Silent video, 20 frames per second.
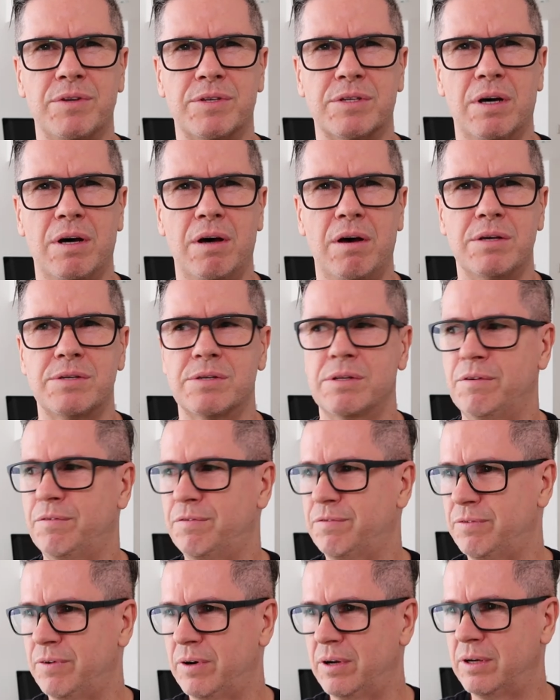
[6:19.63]
the tires on the
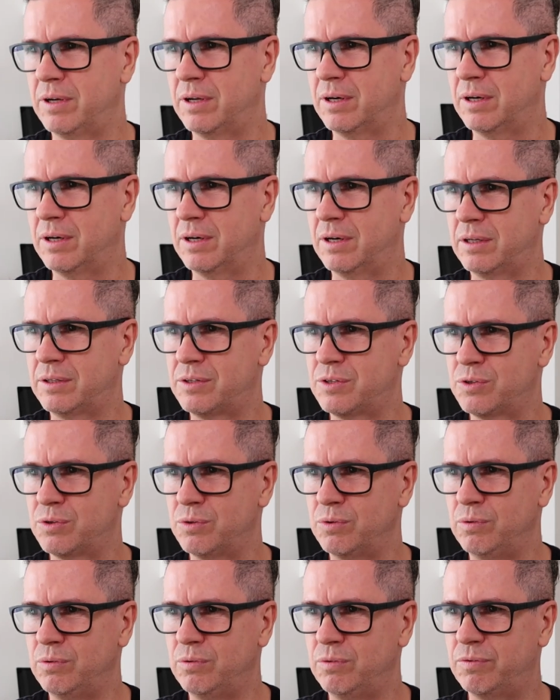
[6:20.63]
front are
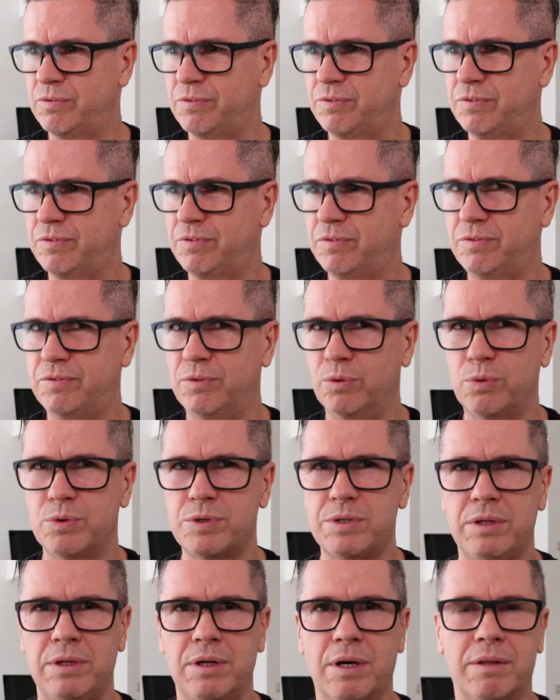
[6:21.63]

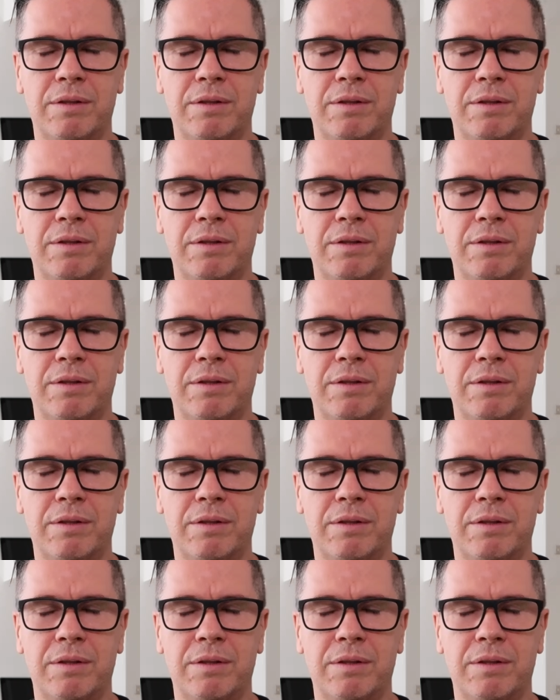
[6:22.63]
240,